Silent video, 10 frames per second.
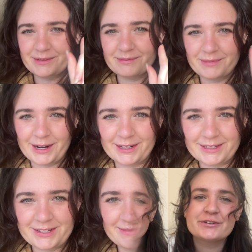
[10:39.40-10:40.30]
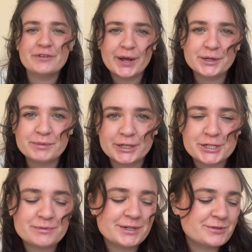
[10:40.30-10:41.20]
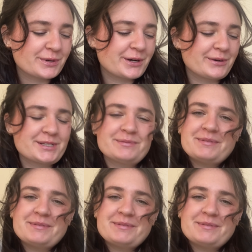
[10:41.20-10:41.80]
merch. The final bookish merch we're going to be